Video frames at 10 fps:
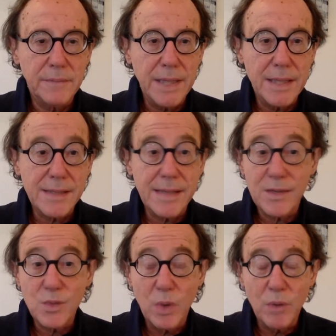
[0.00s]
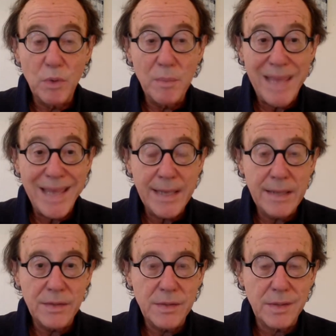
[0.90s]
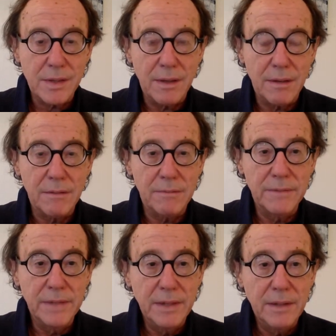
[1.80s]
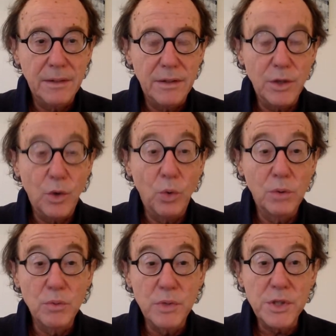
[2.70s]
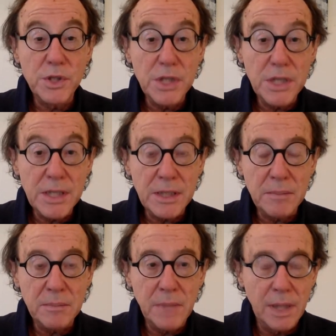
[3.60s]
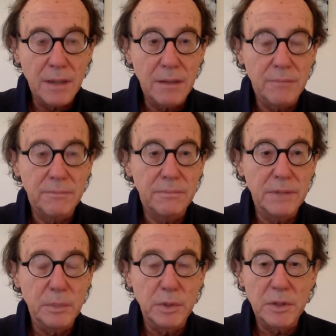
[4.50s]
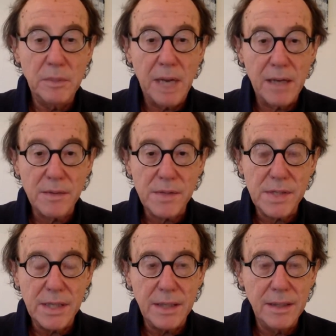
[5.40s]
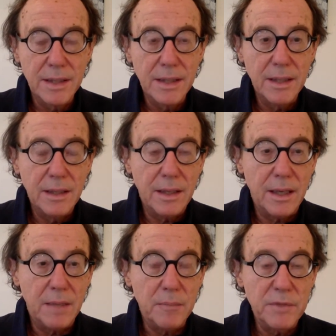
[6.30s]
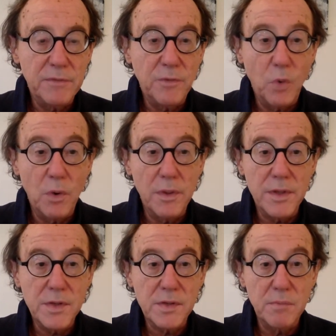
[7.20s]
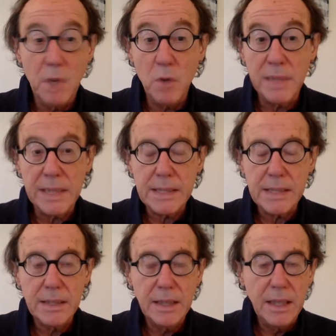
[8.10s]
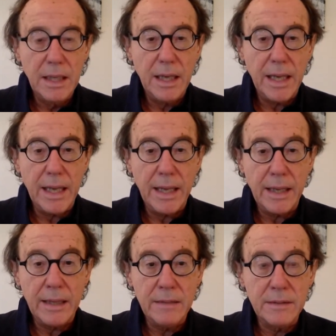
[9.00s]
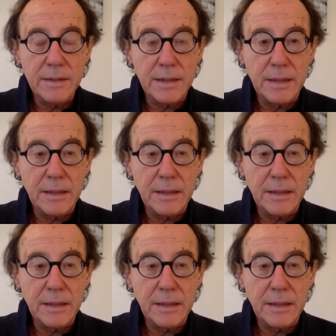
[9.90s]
in a sense, what remains of the old regime of liberal democracy before this moment, and